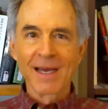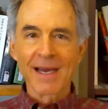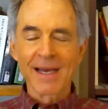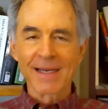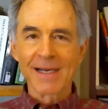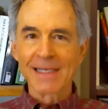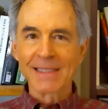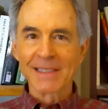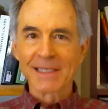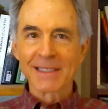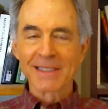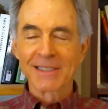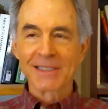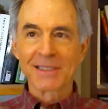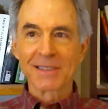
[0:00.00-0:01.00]
And
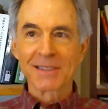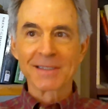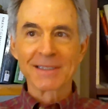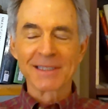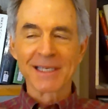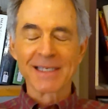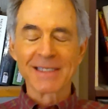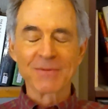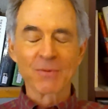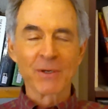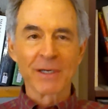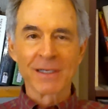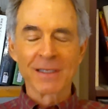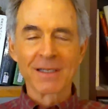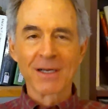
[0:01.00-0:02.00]
Isaac says,
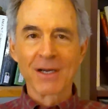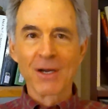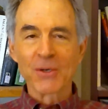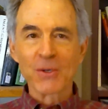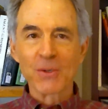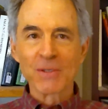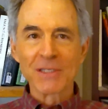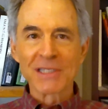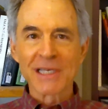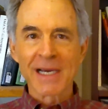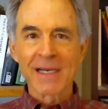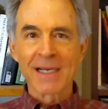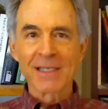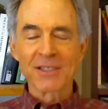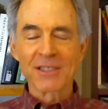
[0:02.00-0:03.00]
well, who is
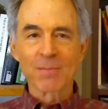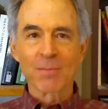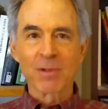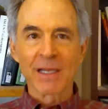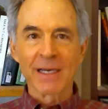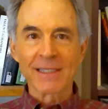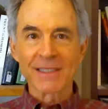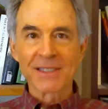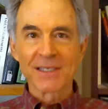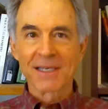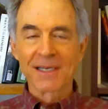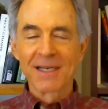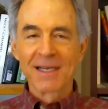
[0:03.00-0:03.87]
that I just blessed?